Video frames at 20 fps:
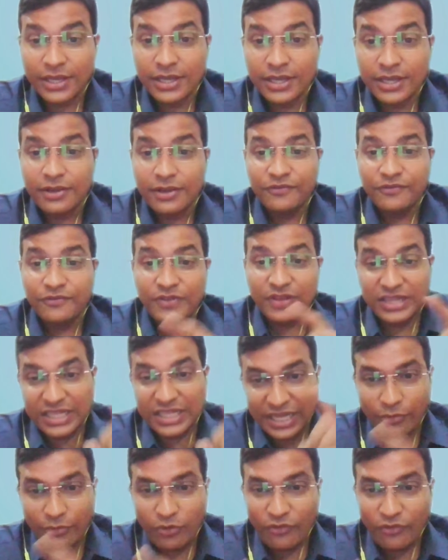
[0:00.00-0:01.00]
with the
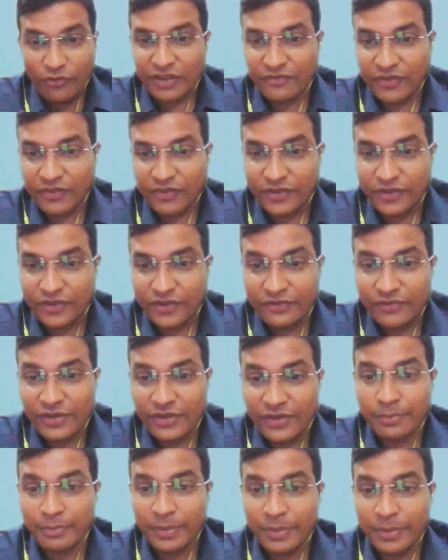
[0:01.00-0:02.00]
name of 555
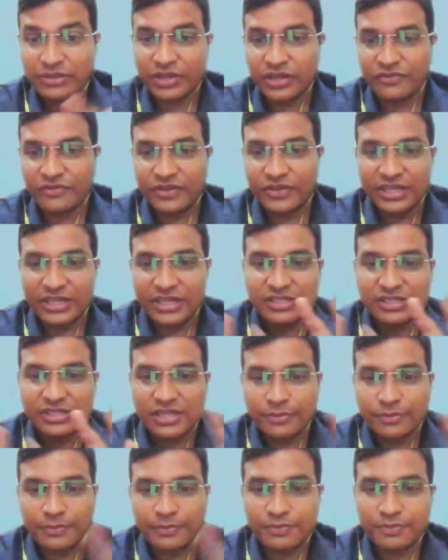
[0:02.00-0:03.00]
and by 3 different
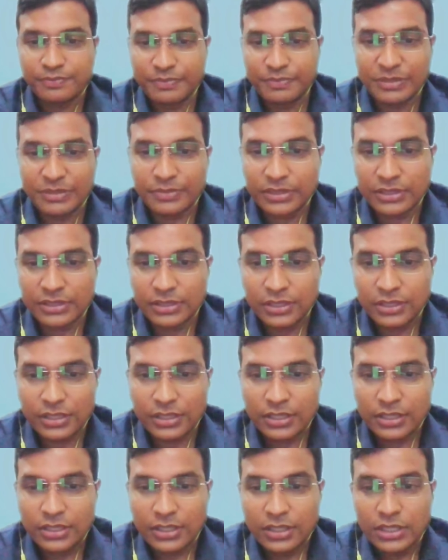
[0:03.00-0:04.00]
distinct people.
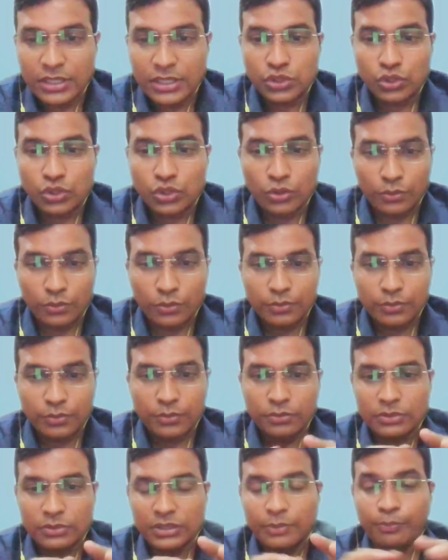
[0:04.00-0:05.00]
So
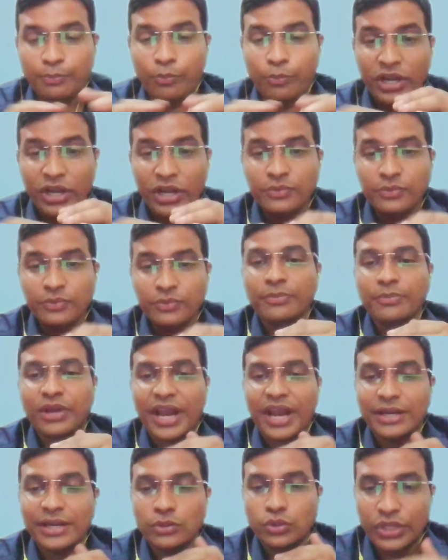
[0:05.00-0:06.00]
the point which I'm
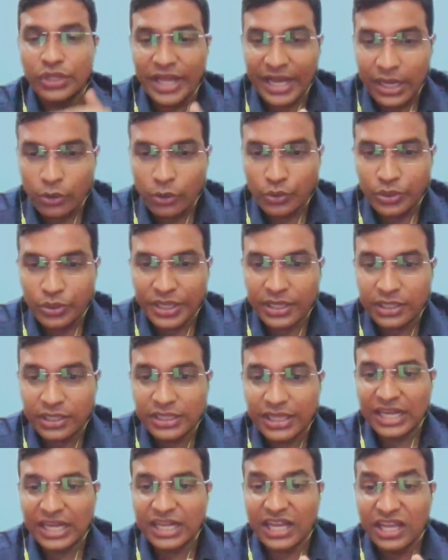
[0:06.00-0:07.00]
trying to tell out here,
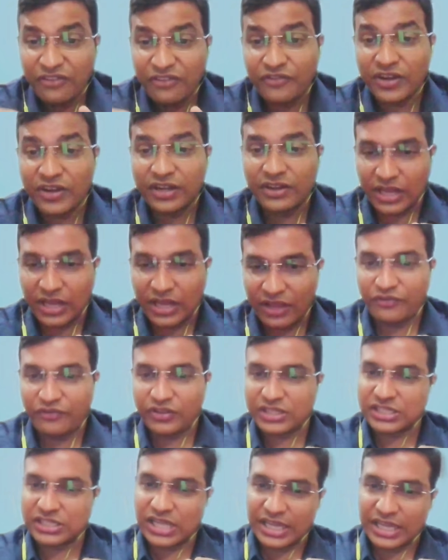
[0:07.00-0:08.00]
that if
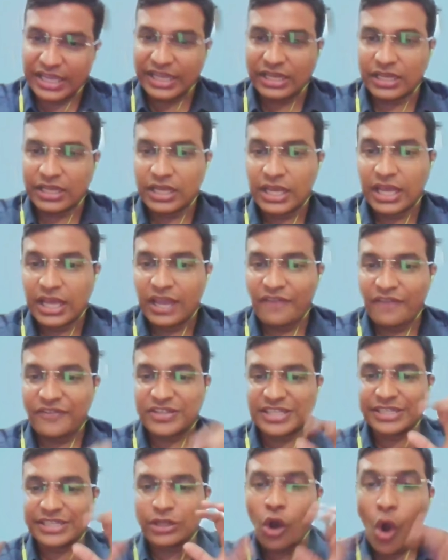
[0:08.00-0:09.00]
it's
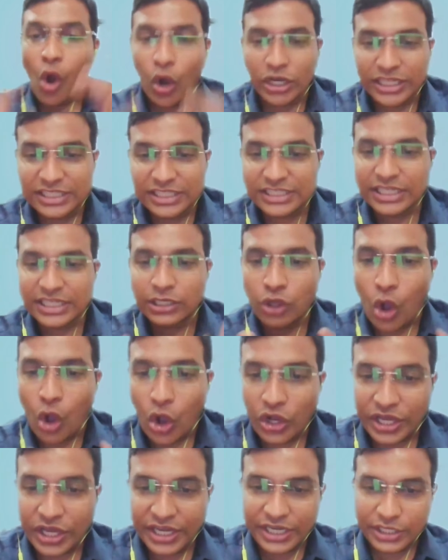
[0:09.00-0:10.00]
an honest and
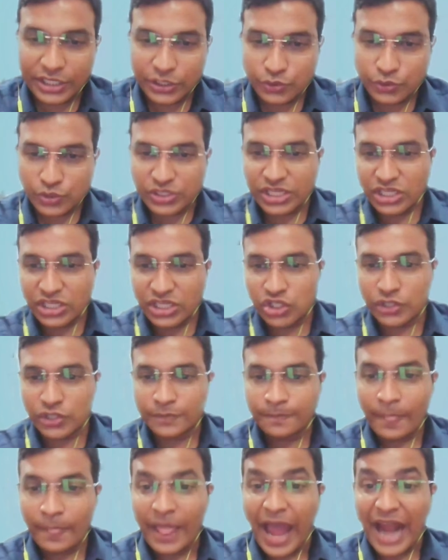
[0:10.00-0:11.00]
concurrent usage
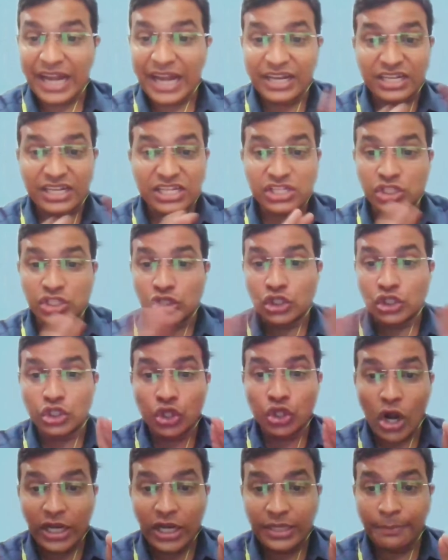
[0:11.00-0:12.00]
and it is
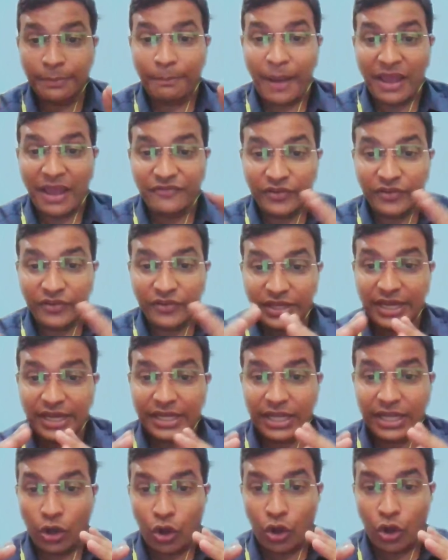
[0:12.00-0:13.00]
not
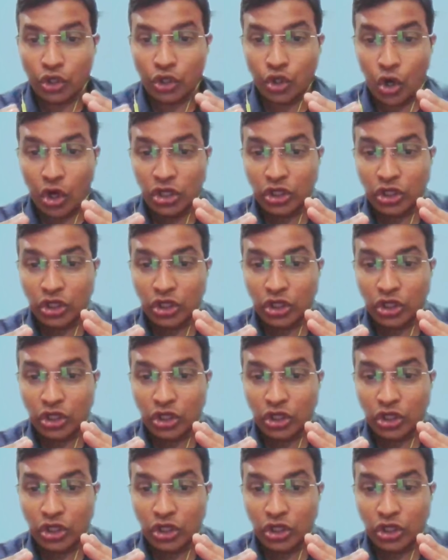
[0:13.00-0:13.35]
bifurcating or not